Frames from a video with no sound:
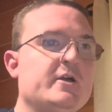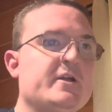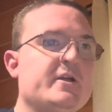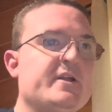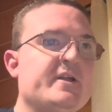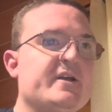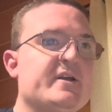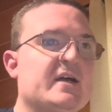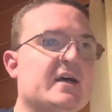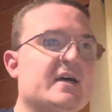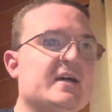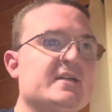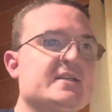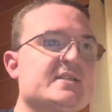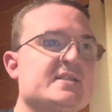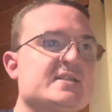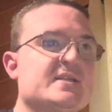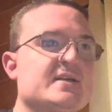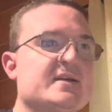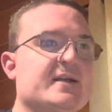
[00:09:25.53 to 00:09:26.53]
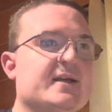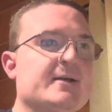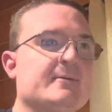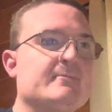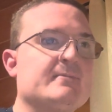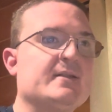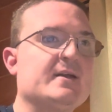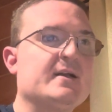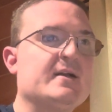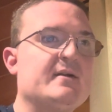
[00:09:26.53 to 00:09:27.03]
you guys look
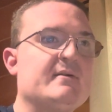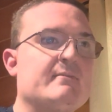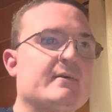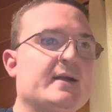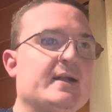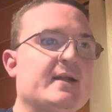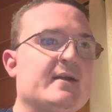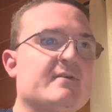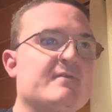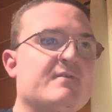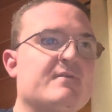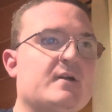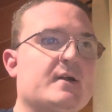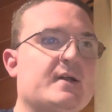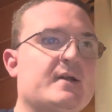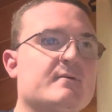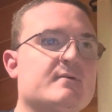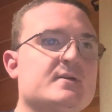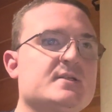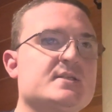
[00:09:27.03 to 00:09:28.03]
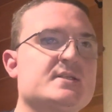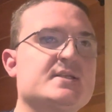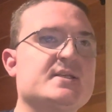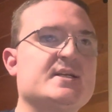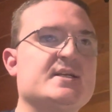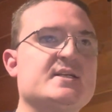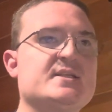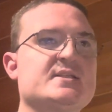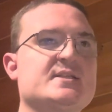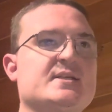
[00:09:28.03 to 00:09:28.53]
up their radio
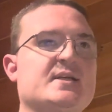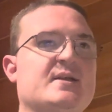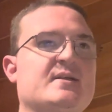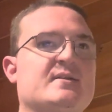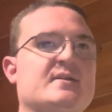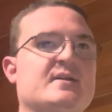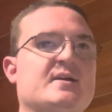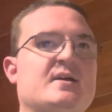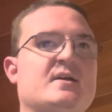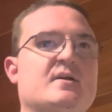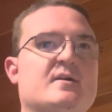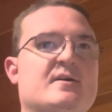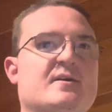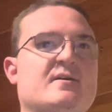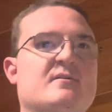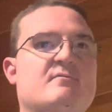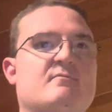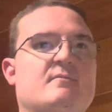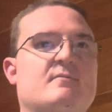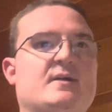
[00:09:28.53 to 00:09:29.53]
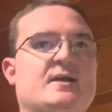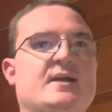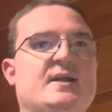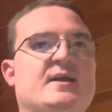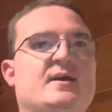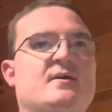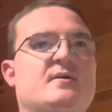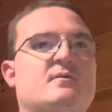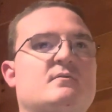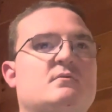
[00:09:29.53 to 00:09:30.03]
frequencies, see if they're a good
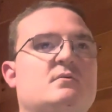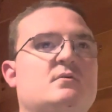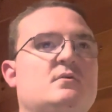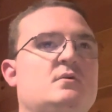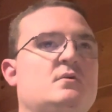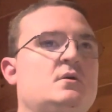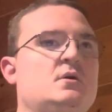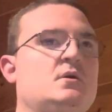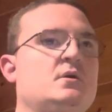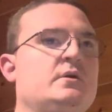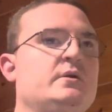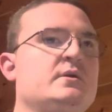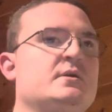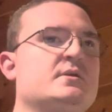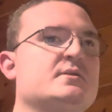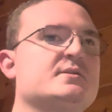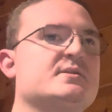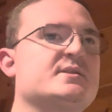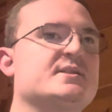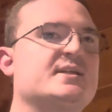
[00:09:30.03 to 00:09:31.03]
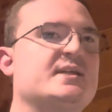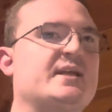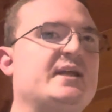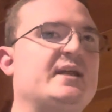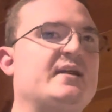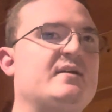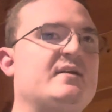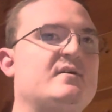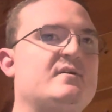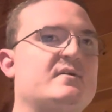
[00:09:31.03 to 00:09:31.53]
radio
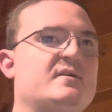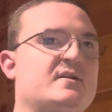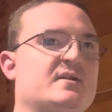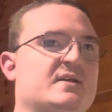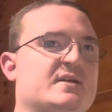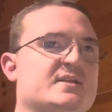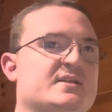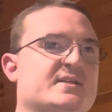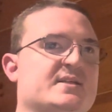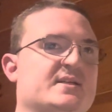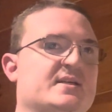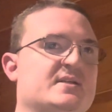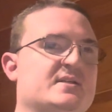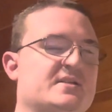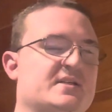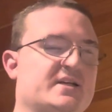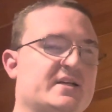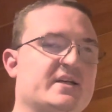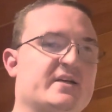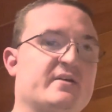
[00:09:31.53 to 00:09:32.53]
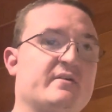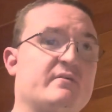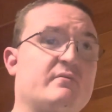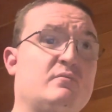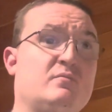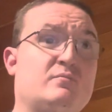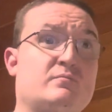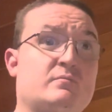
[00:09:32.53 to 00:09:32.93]
scanner to listen to.